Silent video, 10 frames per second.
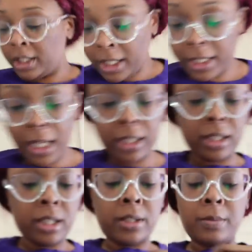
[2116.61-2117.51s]
That's how
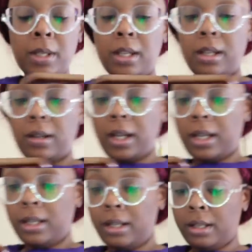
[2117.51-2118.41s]
good it smells.
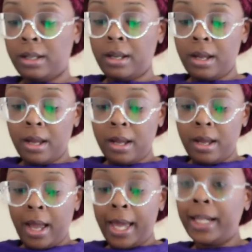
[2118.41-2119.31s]
Okay.
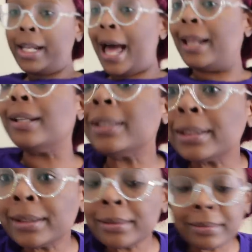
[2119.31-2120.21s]

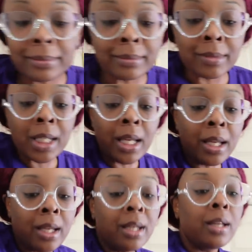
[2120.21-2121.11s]
$80.
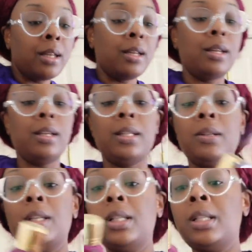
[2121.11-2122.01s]

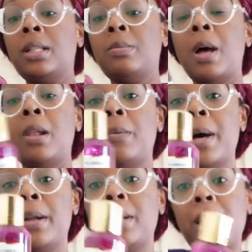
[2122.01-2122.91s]
So this is the smaller
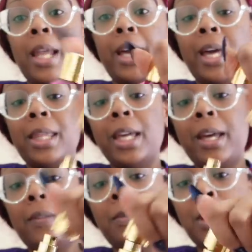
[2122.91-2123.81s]
bottle. I like how they
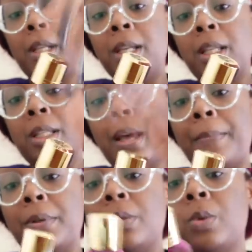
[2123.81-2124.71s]
have the magnetic
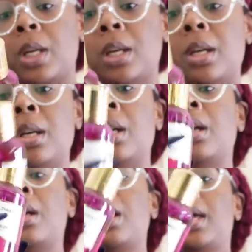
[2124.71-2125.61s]
top as well.
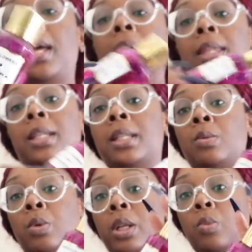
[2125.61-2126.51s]
And this
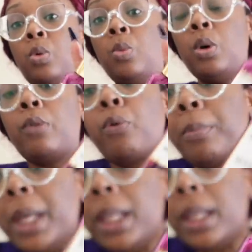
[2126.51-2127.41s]
is what will work for
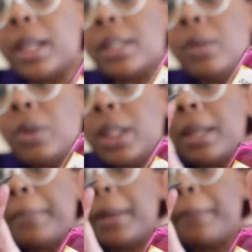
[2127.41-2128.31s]
me. Because who needs
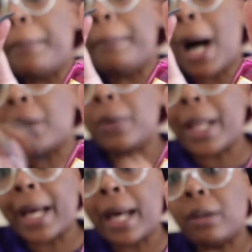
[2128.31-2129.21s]
that big bottle
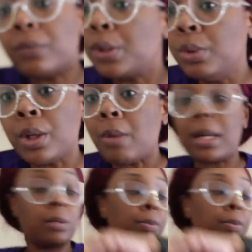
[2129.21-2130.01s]
and I got over 200 bottles